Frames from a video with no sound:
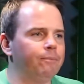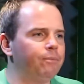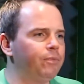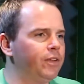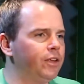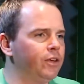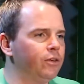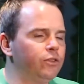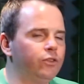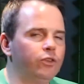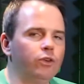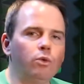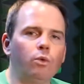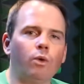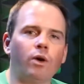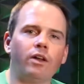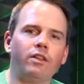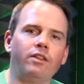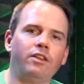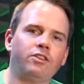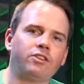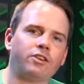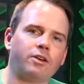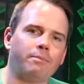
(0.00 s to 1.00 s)
You do one
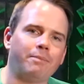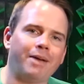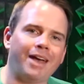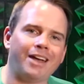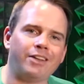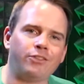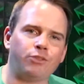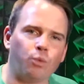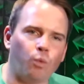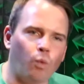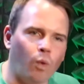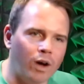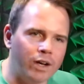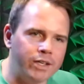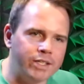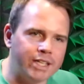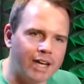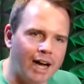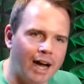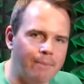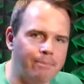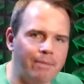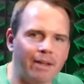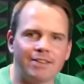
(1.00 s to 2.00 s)
of these commands one
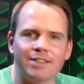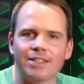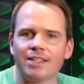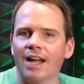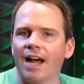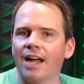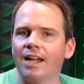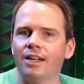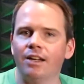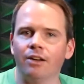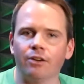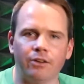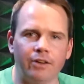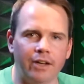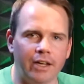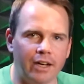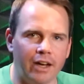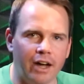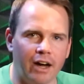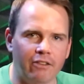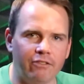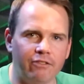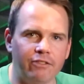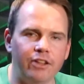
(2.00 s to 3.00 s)
time, that's not nearly
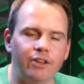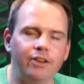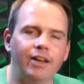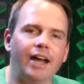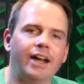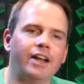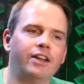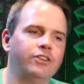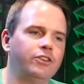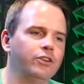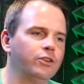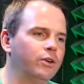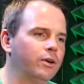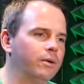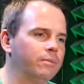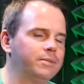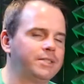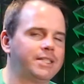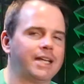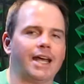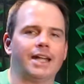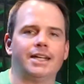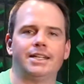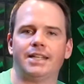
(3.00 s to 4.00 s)
enough. You got to do them
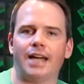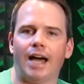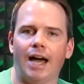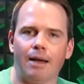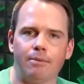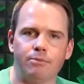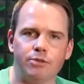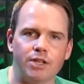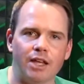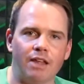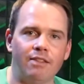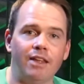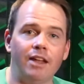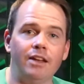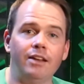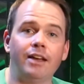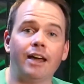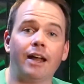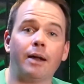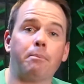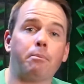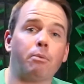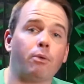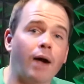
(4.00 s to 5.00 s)
10 times, and then you
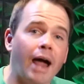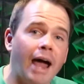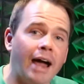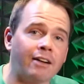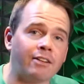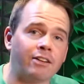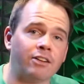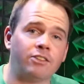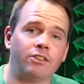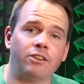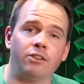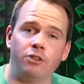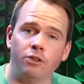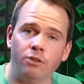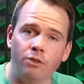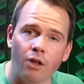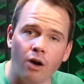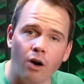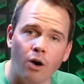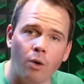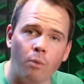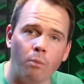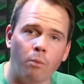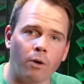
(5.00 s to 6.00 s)
got to practice and do the
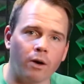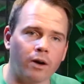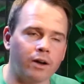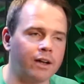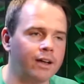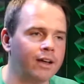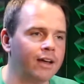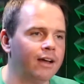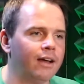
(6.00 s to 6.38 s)
homework.